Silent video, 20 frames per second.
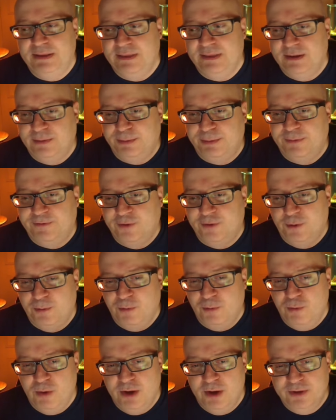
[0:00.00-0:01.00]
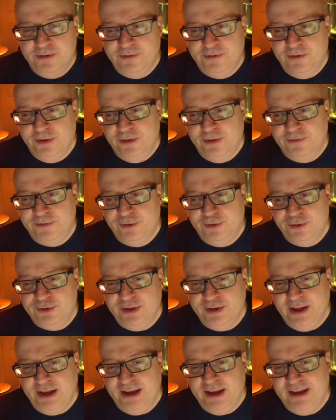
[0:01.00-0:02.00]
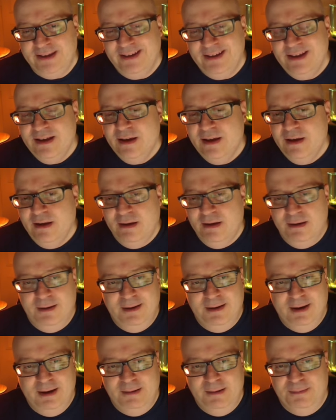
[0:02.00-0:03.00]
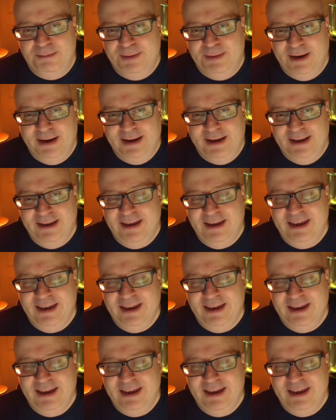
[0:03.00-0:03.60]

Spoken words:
They'll perform wonderful the first day. By